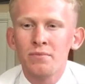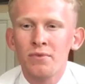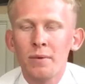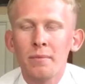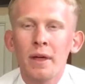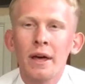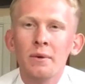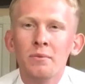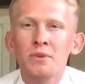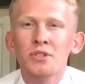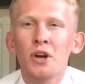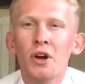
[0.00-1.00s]
from that
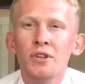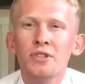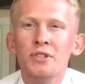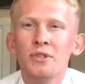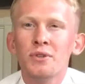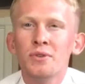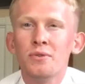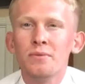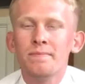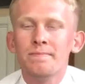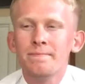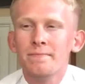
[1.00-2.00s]
it was hard to
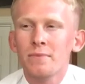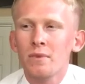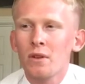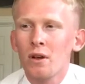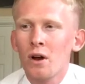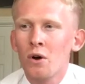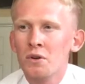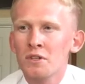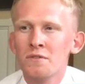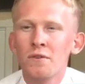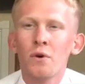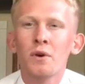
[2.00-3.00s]
always
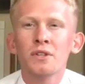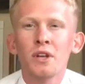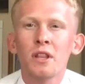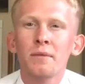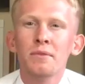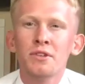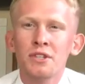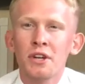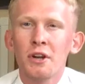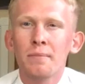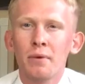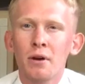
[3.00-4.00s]
focus on the
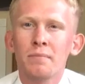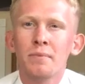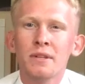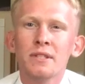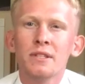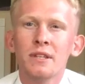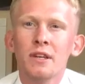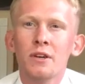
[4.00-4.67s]
missionary purpose,